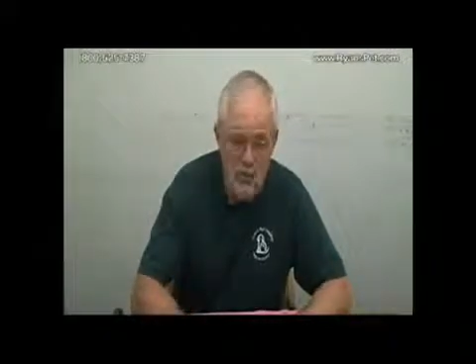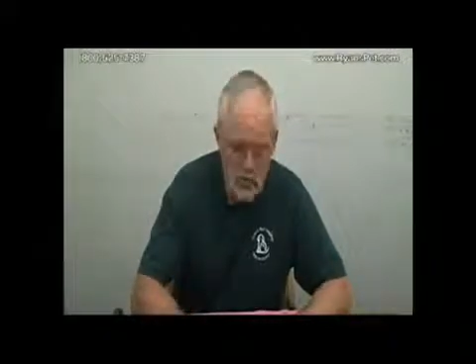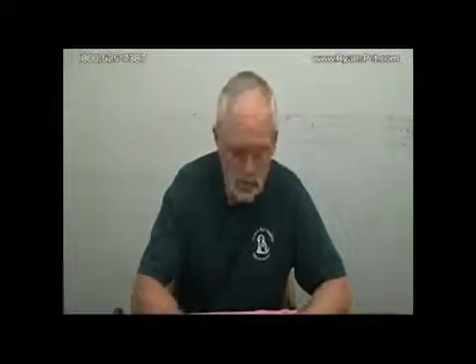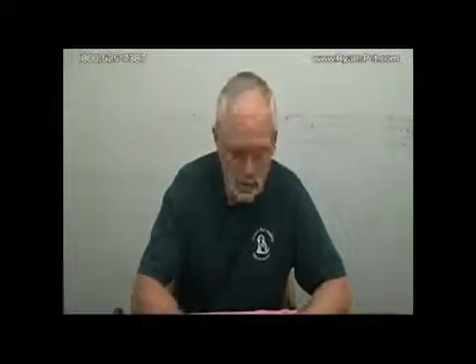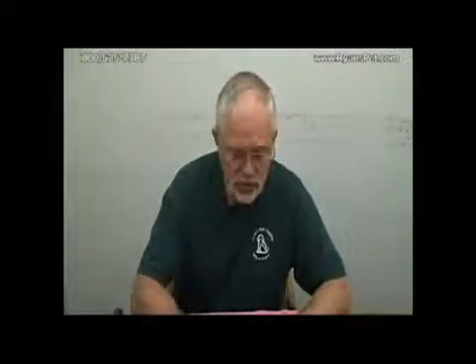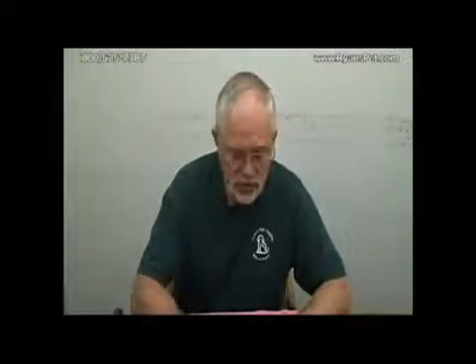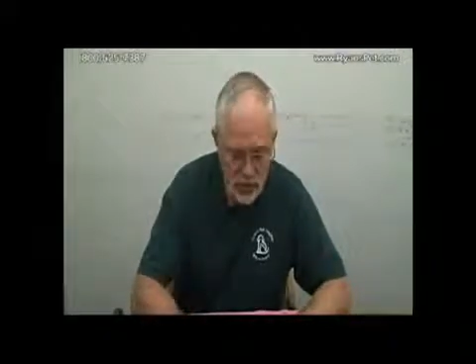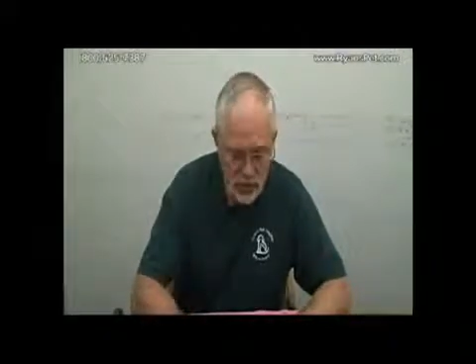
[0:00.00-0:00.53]

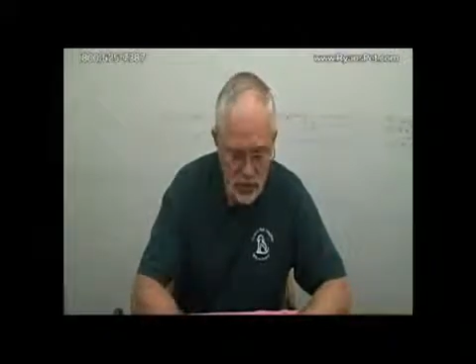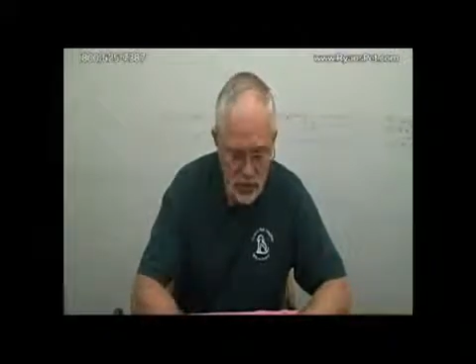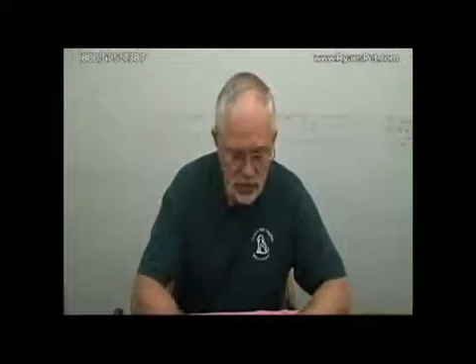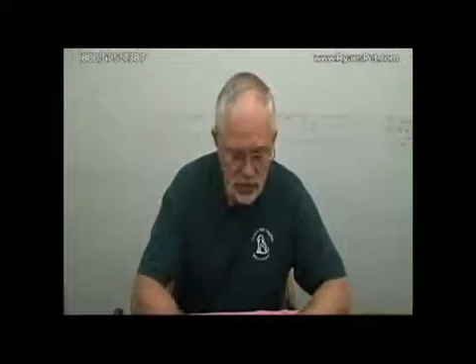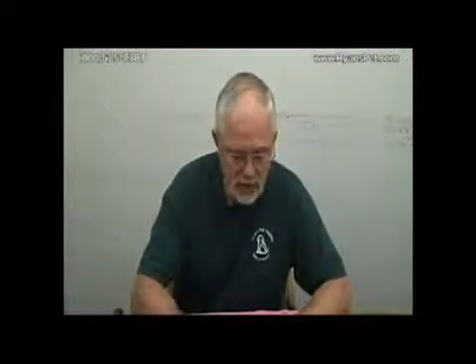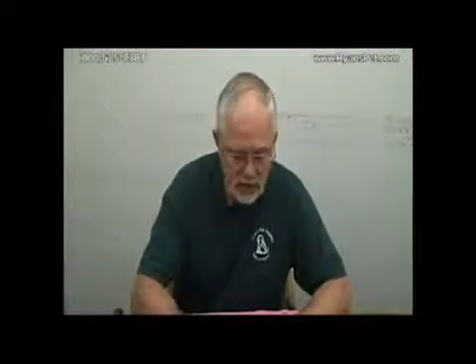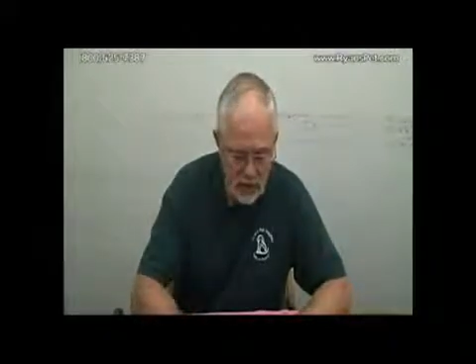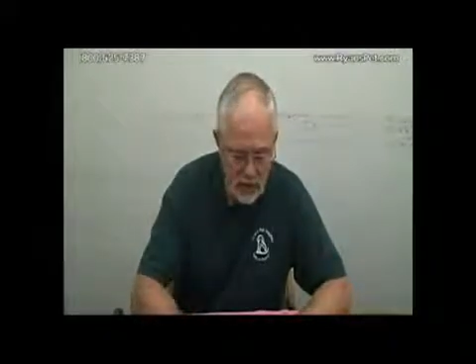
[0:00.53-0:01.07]
use
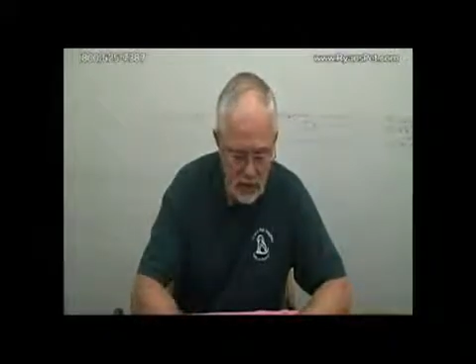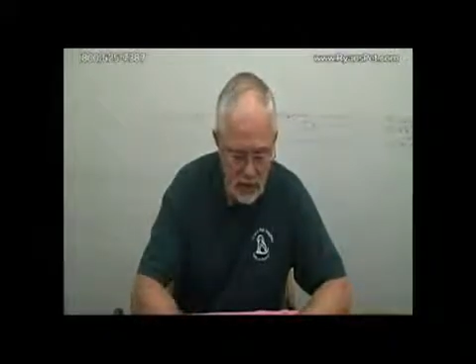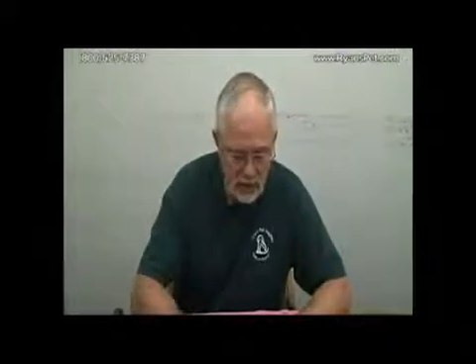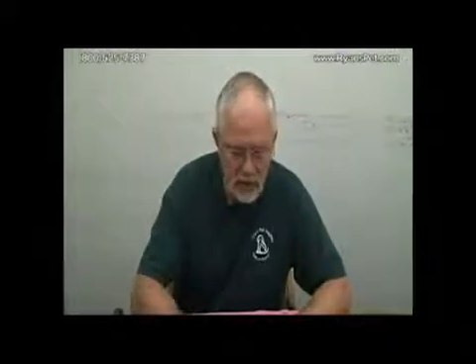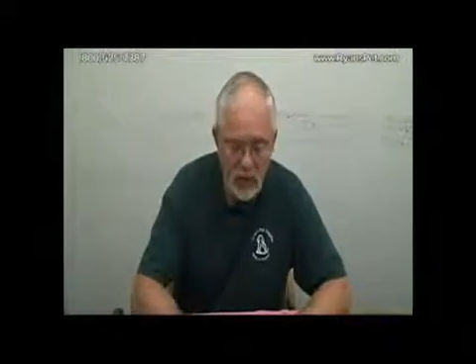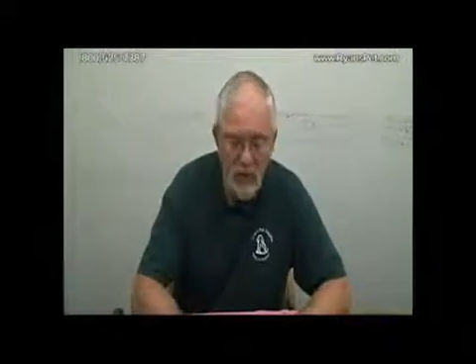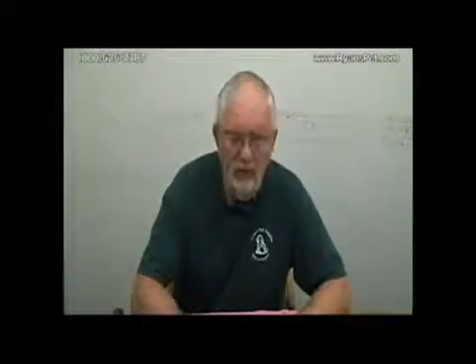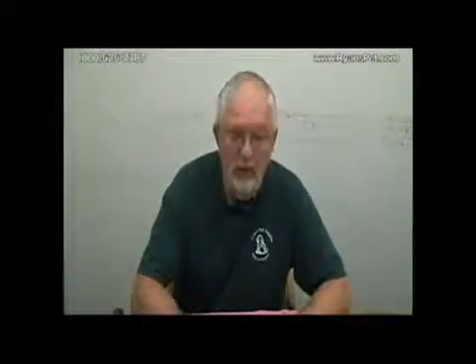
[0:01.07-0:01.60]

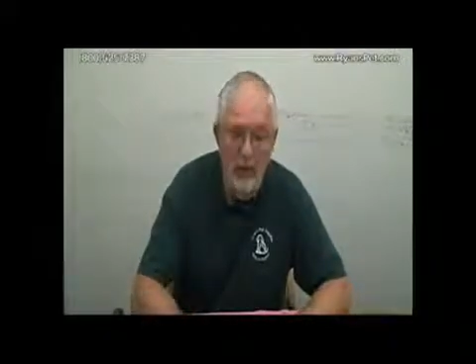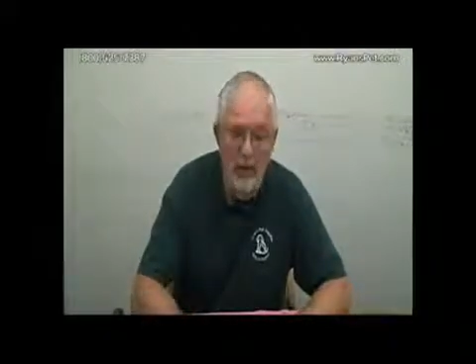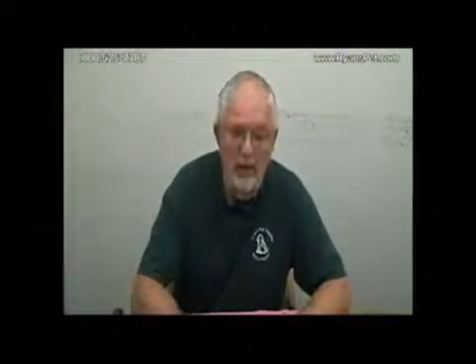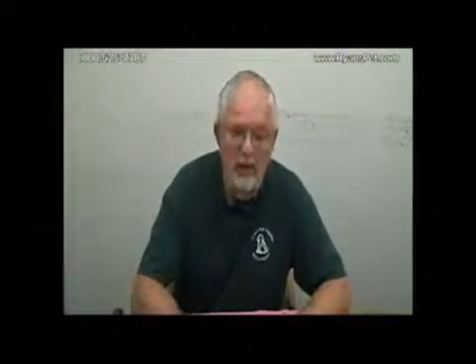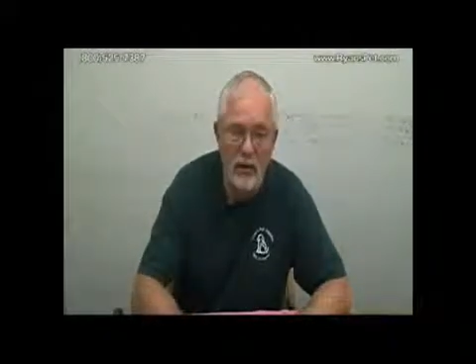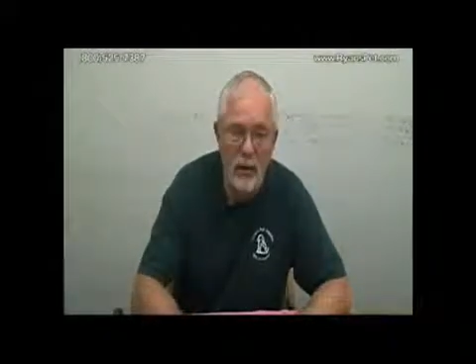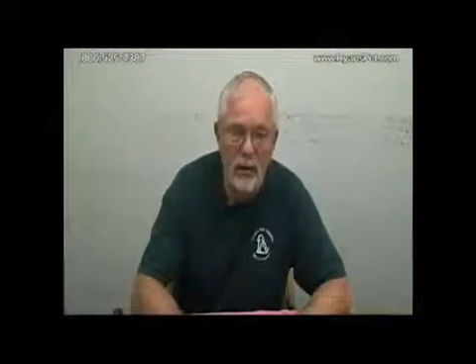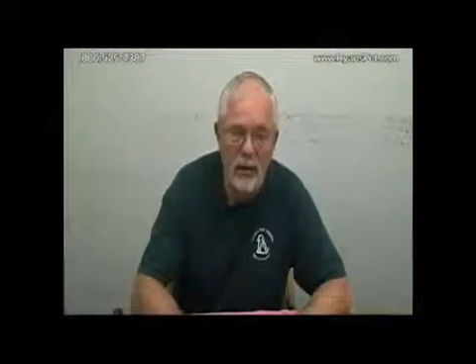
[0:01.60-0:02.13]
what's called the
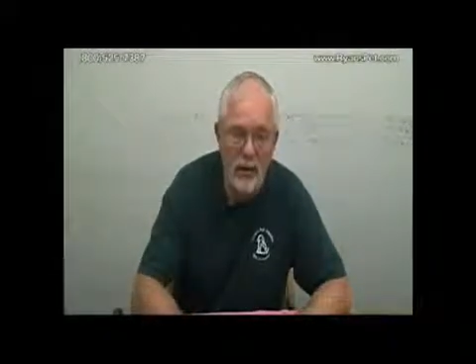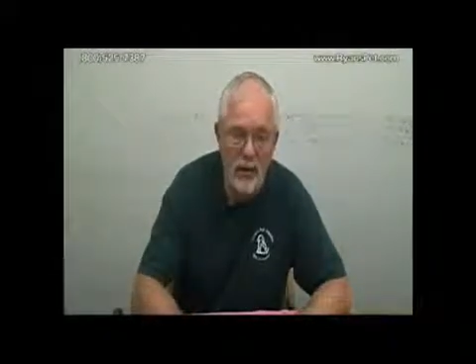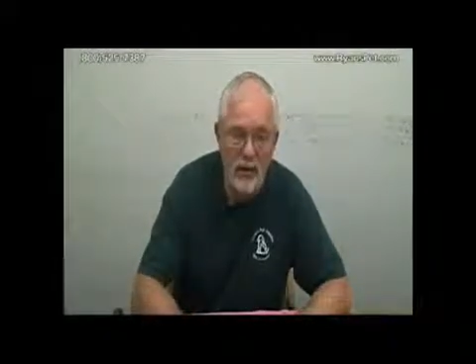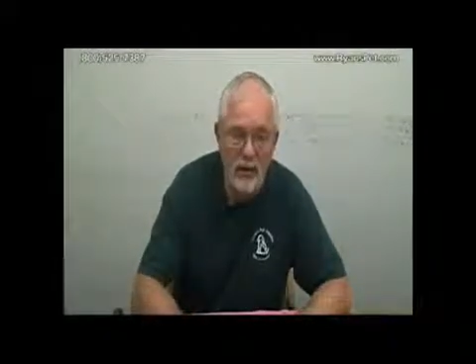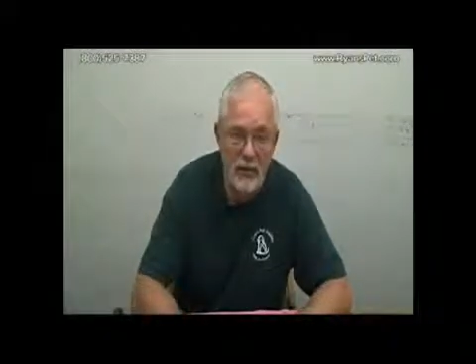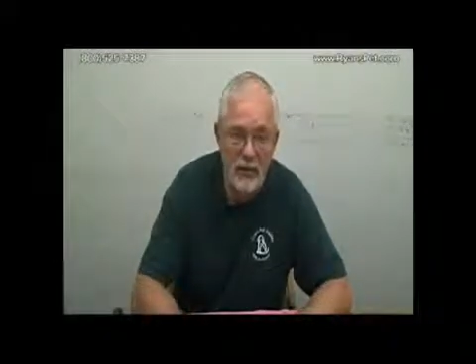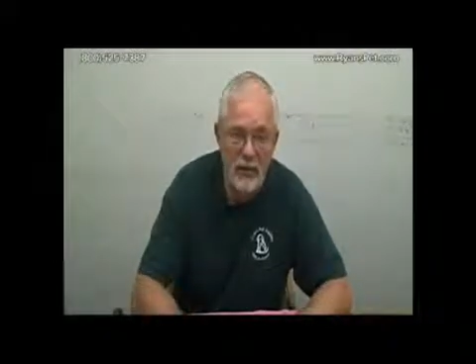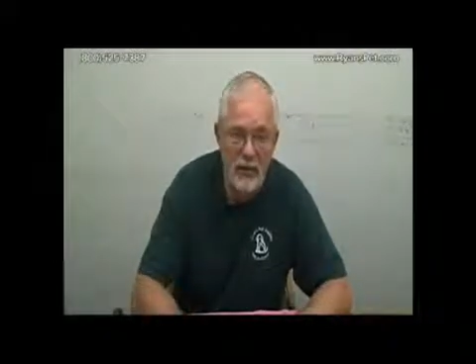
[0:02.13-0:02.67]
hollow grind
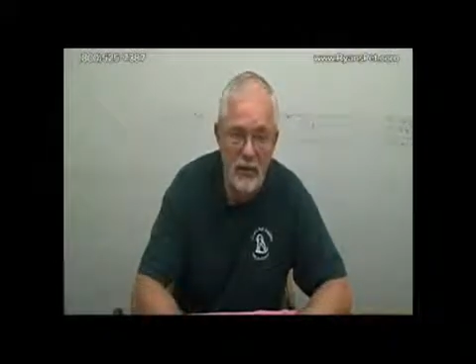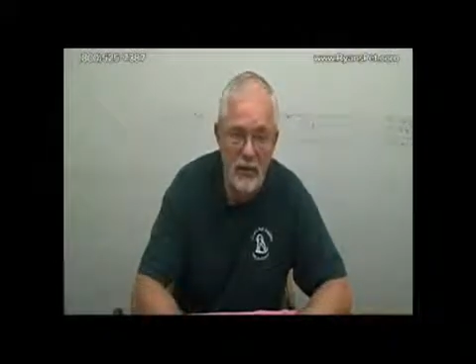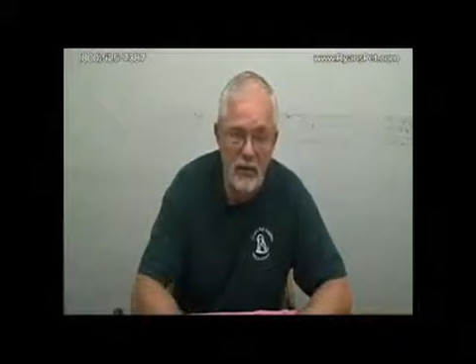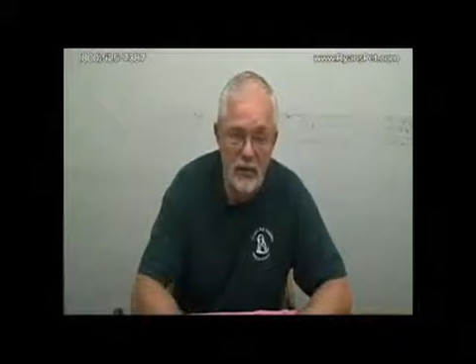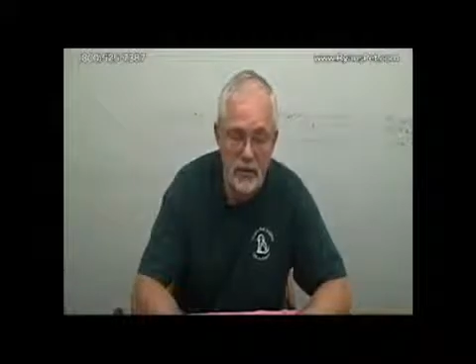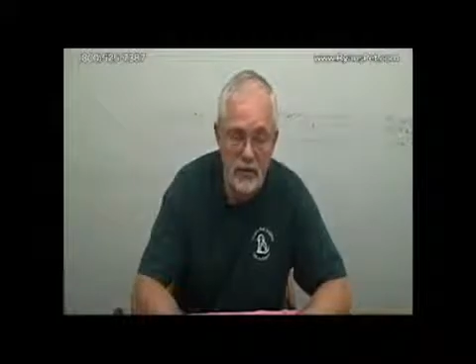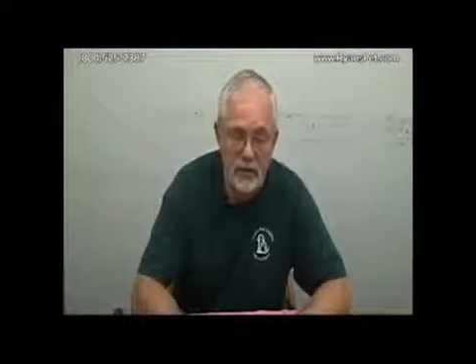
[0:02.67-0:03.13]
method of